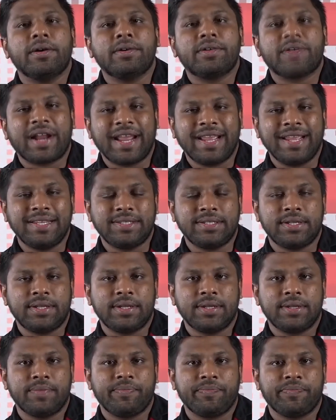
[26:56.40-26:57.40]
write,
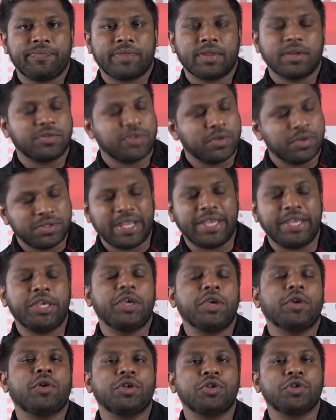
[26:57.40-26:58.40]
so take
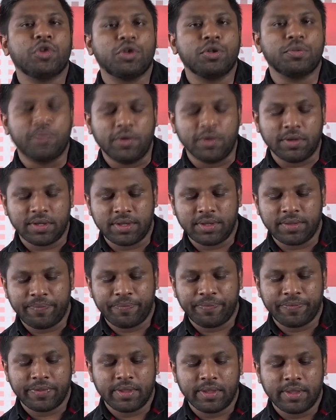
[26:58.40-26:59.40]
your notebook
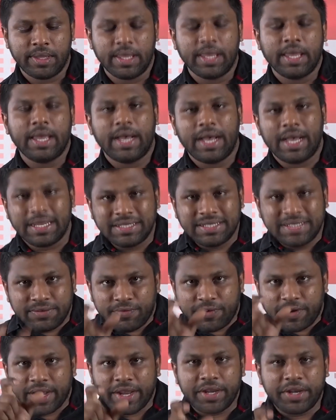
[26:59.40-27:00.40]
and
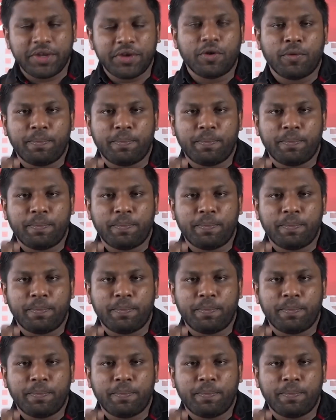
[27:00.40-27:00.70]
divide your